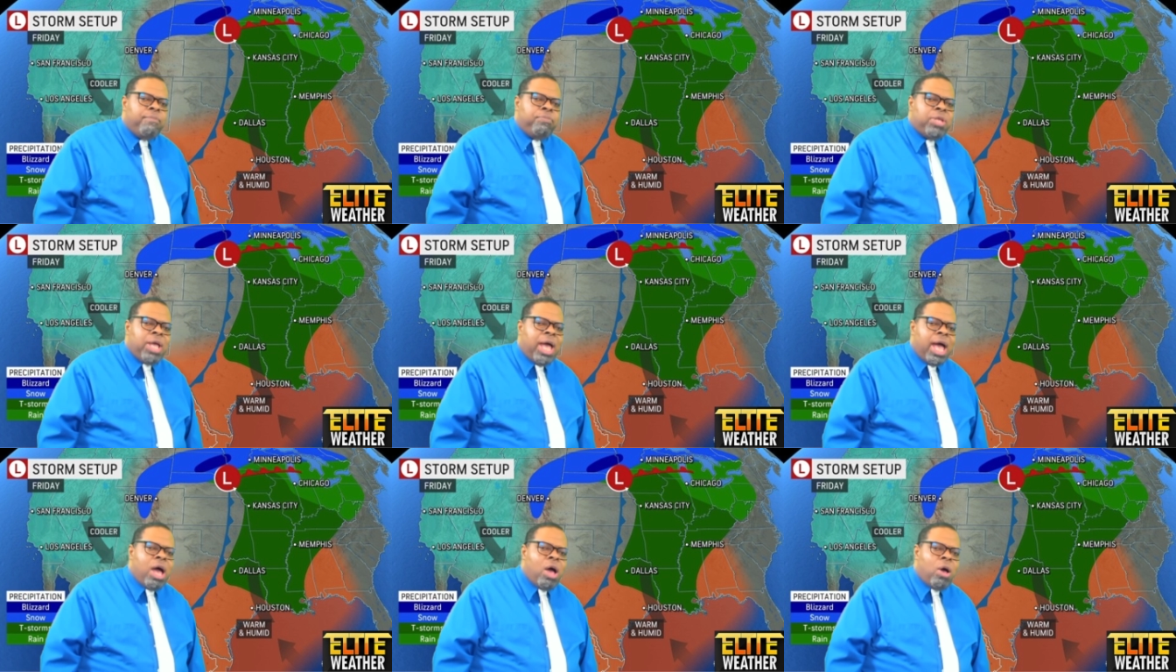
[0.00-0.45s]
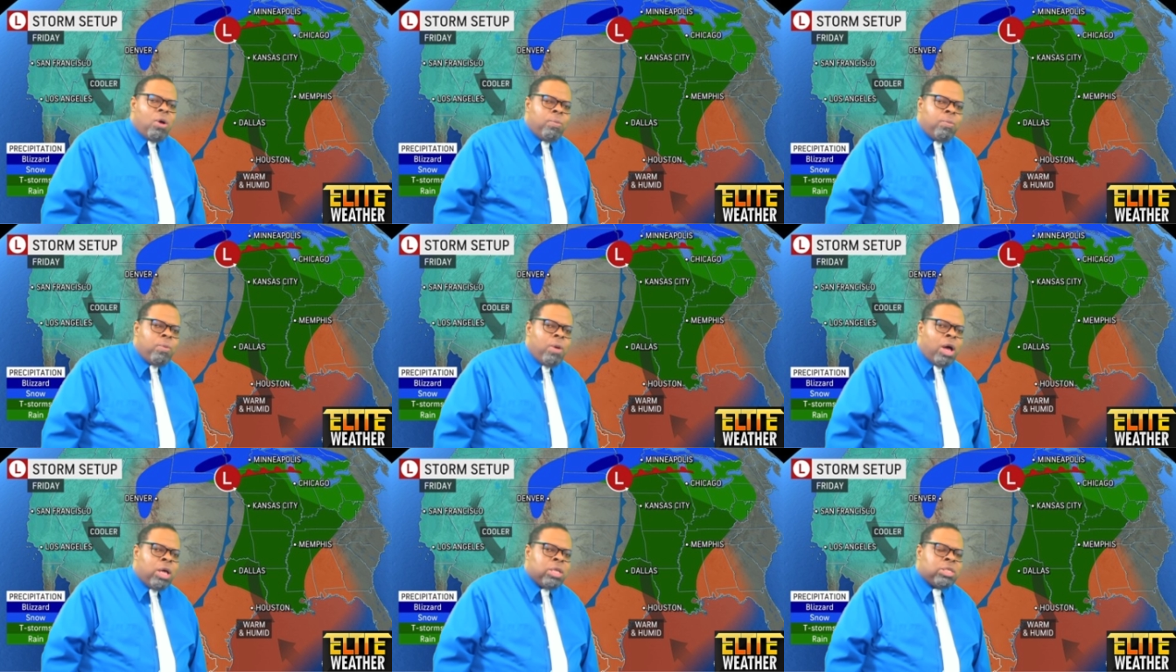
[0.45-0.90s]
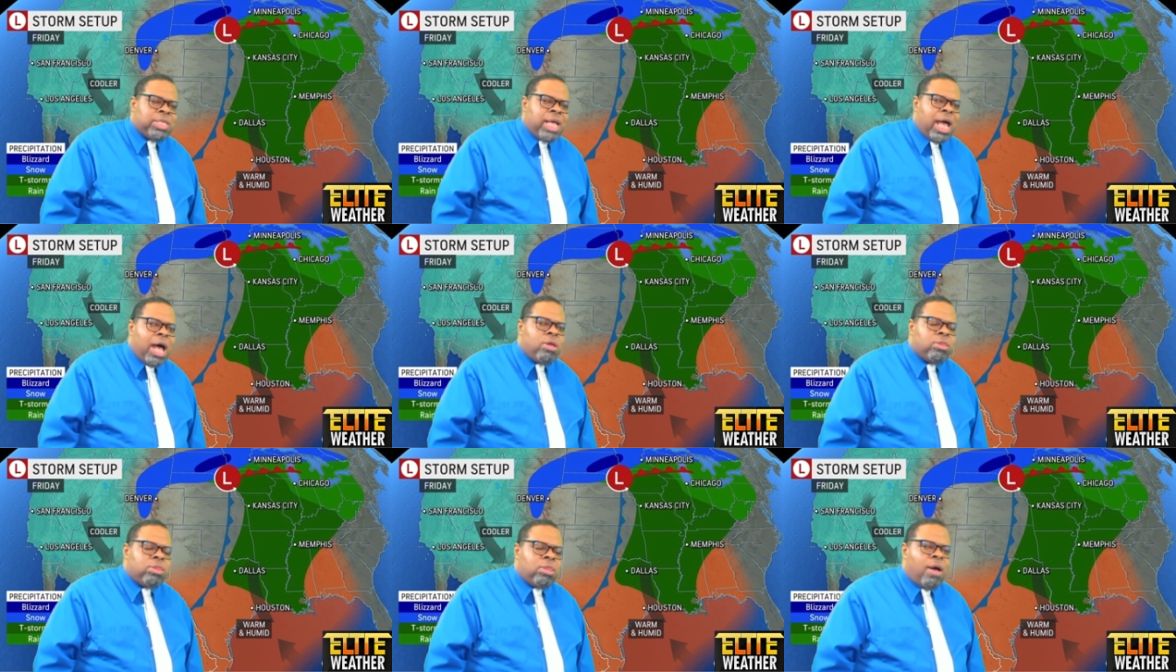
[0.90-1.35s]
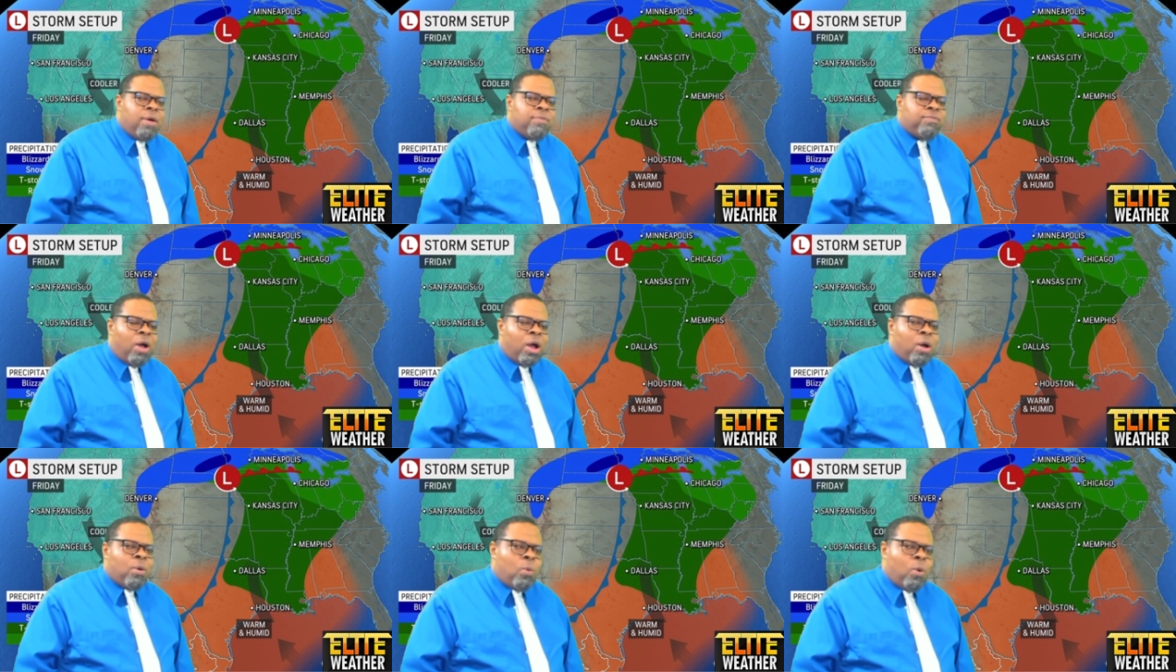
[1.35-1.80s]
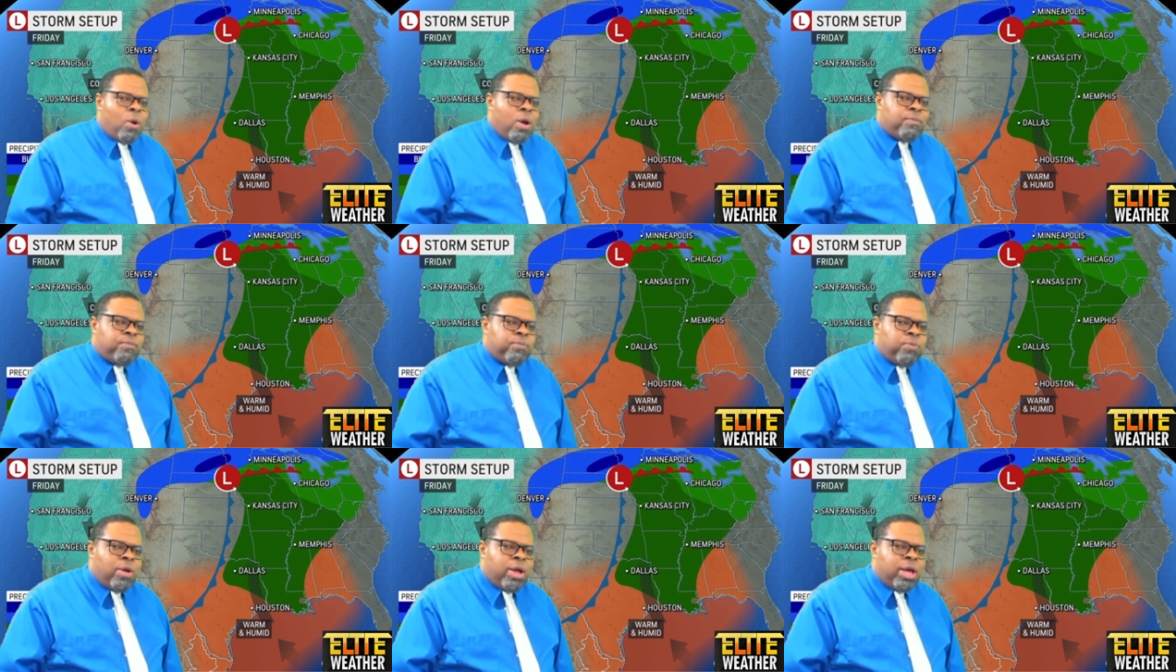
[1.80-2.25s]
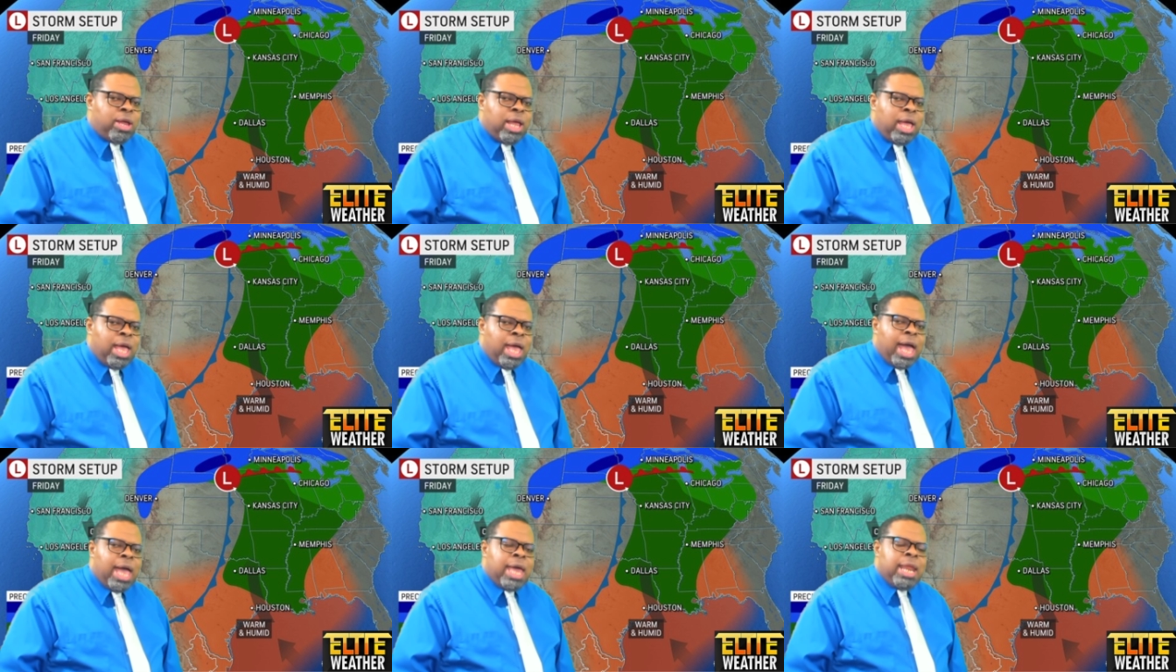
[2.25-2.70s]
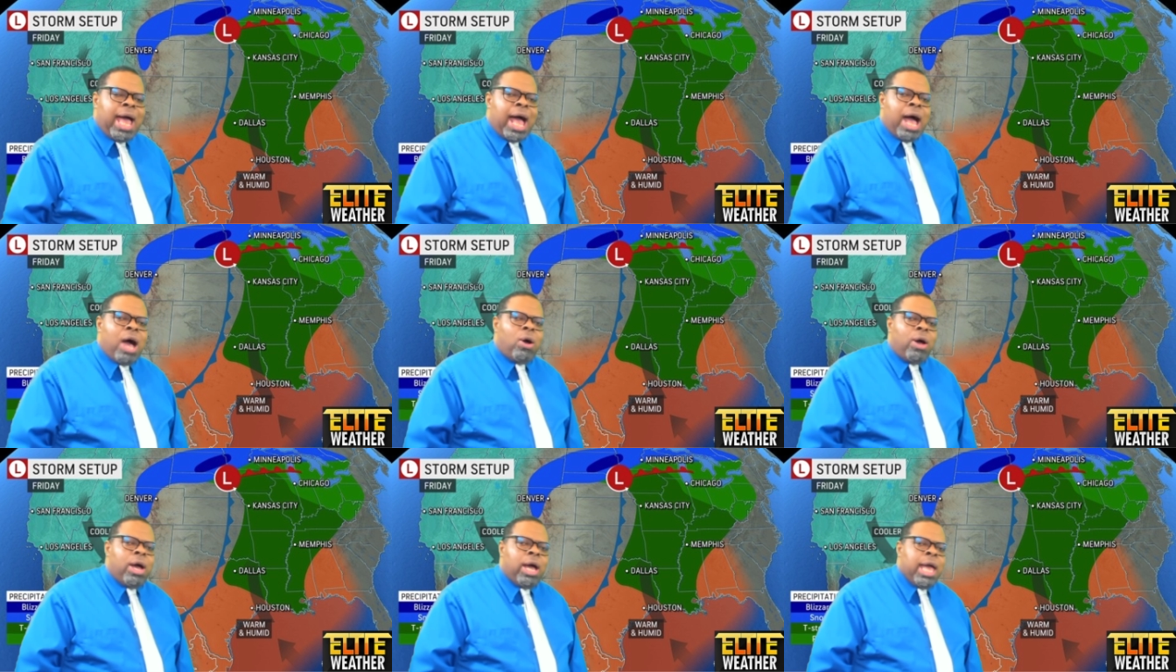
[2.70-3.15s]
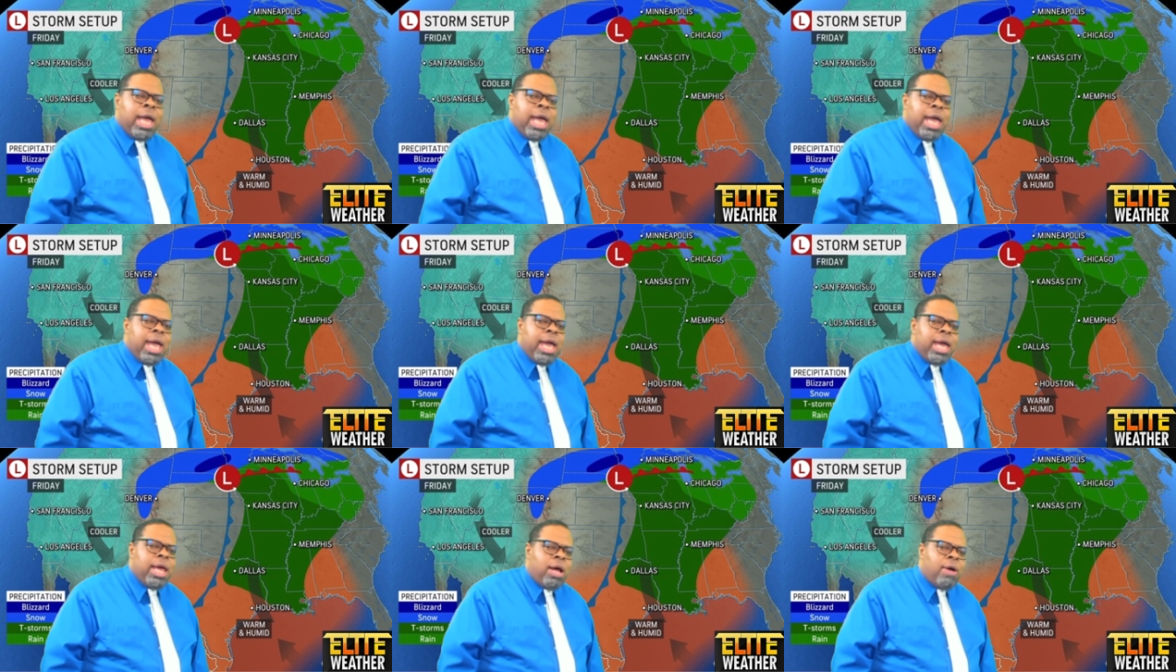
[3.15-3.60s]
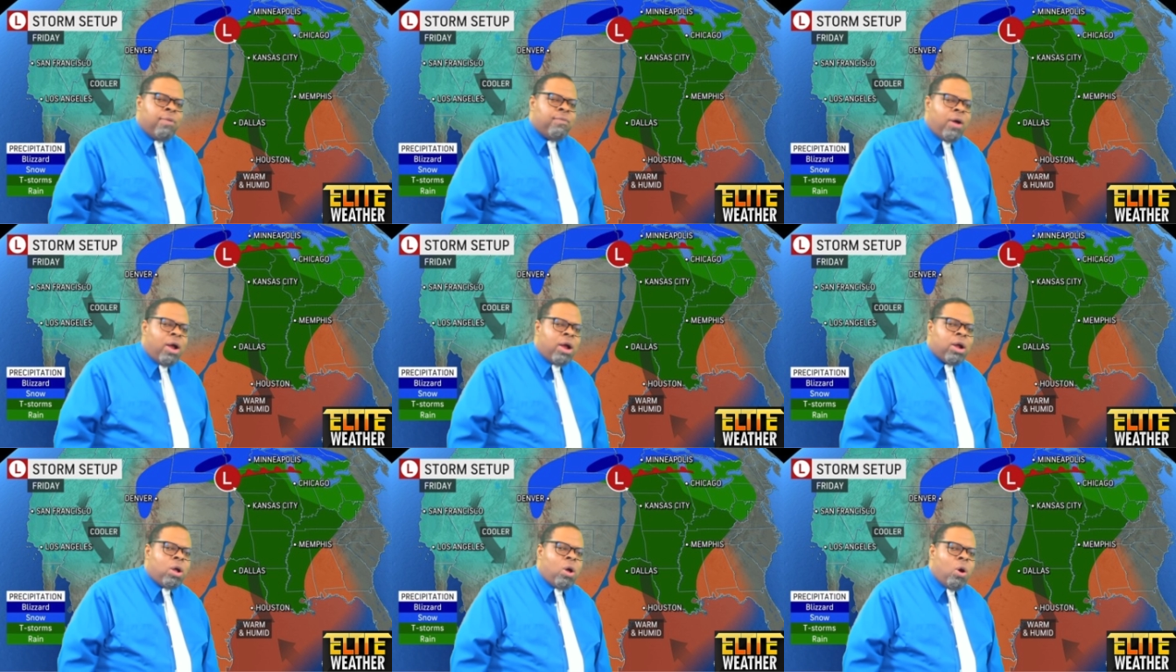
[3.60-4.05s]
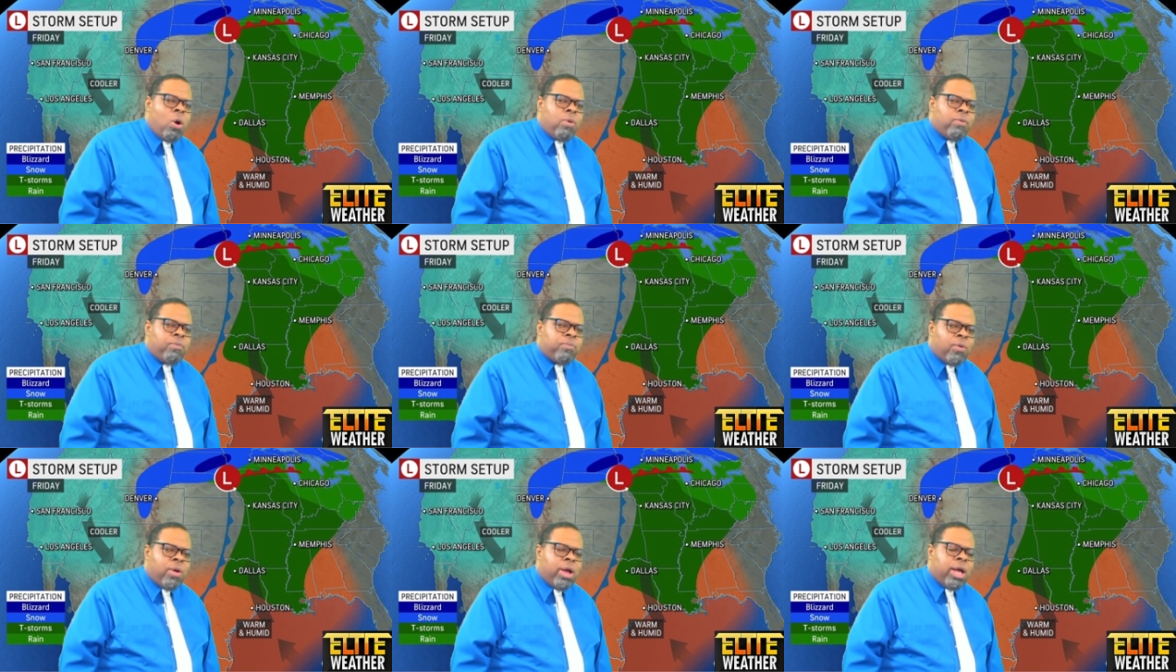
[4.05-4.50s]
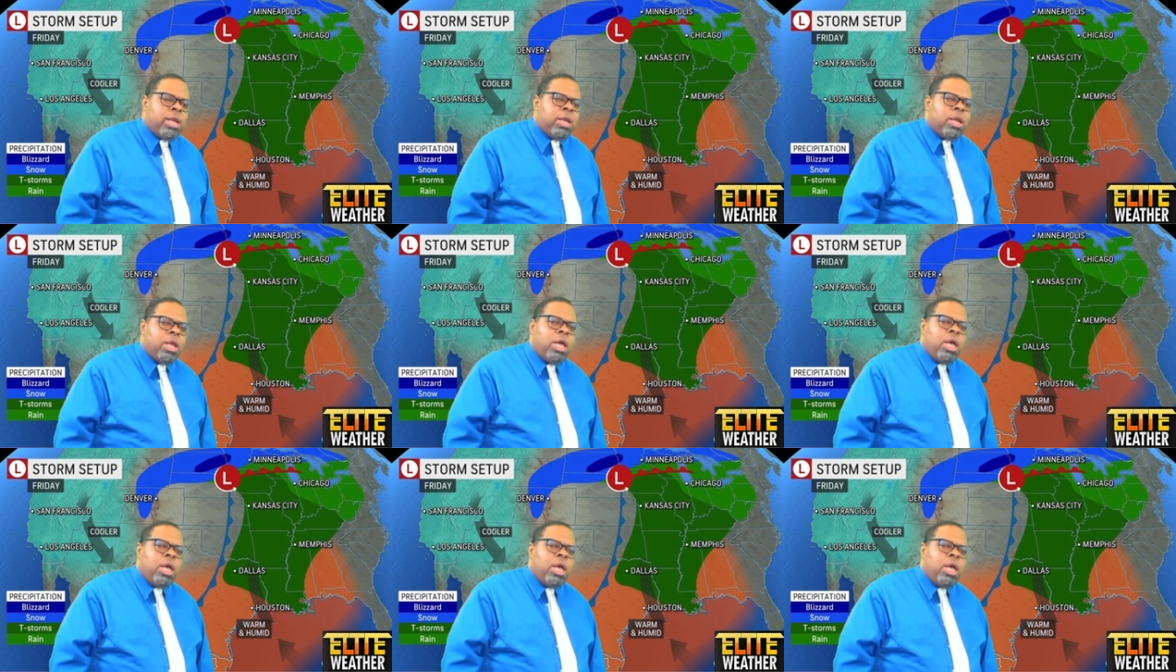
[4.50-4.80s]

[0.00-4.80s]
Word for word: down south of our warm front and out ahead of our cold front,